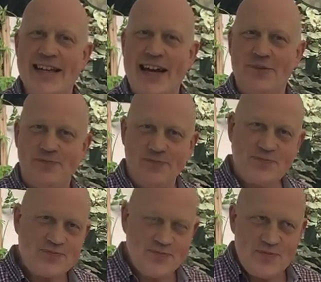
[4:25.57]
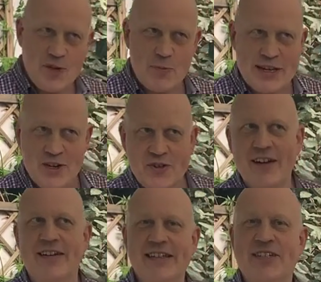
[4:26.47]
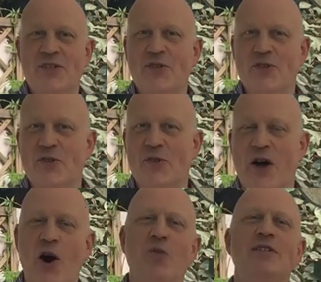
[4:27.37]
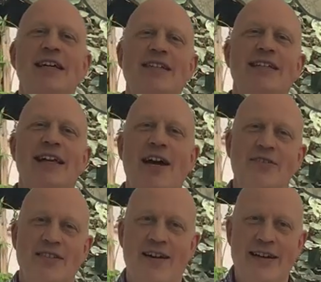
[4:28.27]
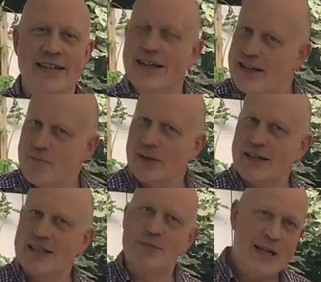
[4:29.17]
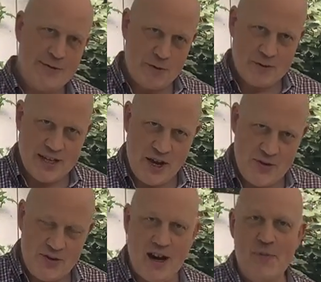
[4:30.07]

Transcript: Now, we're not going to do the whole tasting outside because as many of you will know,